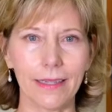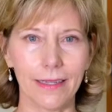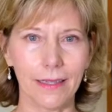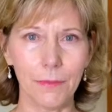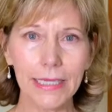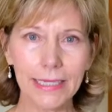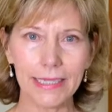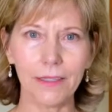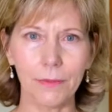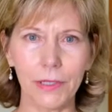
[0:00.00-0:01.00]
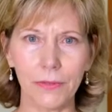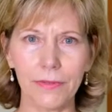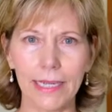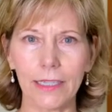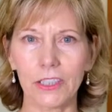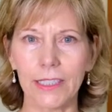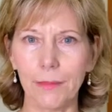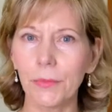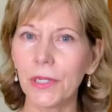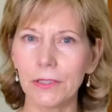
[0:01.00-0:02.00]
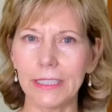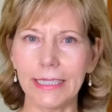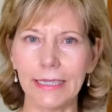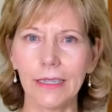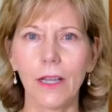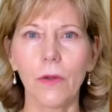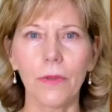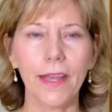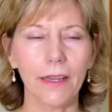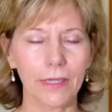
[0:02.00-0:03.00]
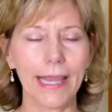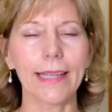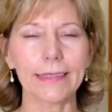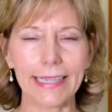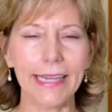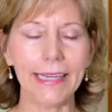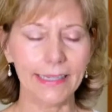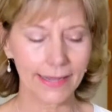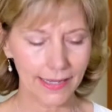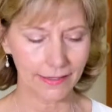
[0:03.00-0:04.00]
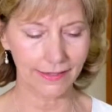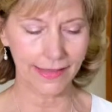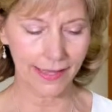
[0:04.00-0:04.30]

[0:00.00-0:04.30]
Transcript: immediate immune reaction and protein without cascading that